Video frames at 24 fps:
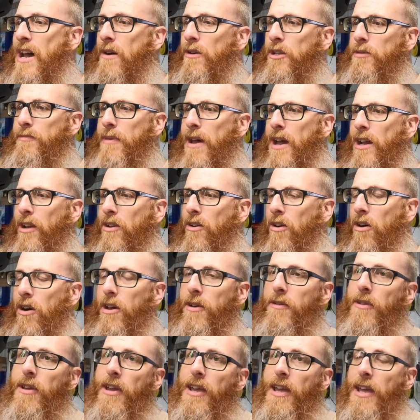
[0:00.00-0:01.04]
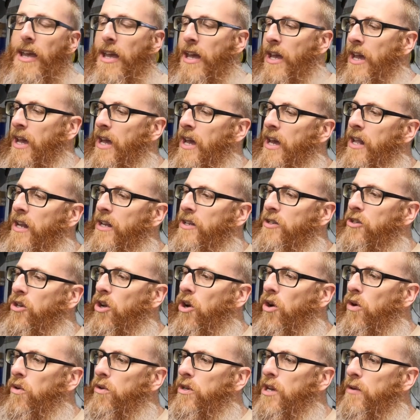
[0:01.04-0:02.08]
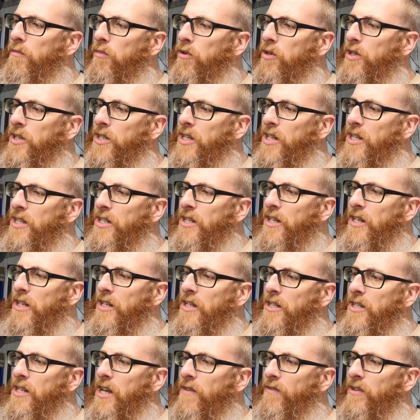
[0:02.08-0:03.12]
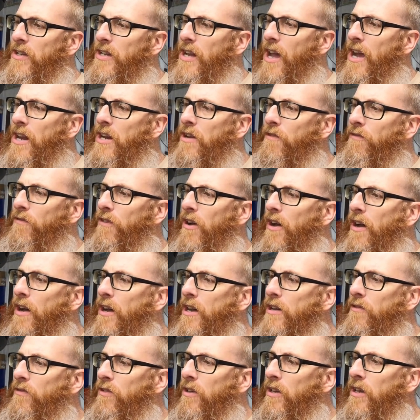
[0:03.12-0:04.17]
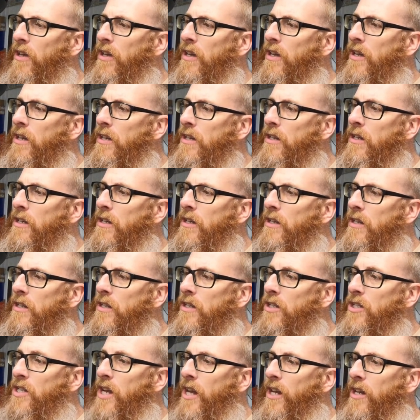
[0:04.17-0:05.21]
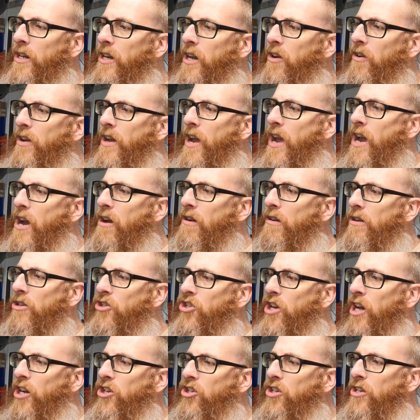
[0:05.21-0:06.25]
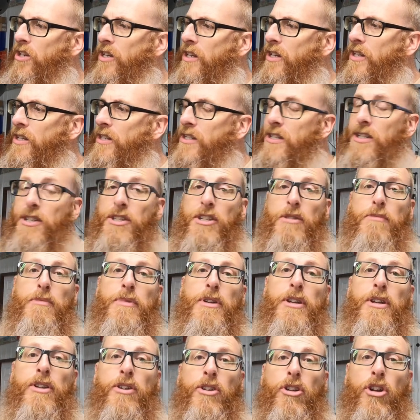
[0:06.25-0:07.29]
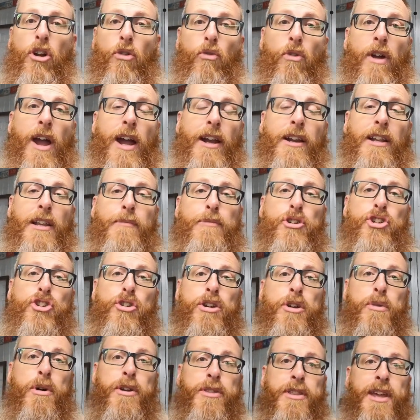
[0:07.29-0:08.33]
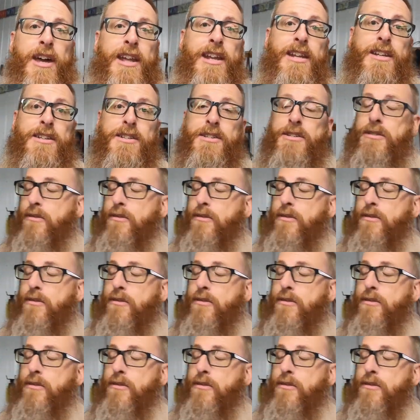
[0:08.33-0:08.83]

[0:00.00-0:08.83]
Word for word: it's back on and it's code number 16795, secondary air injection system incorrect. Let me show you what that is.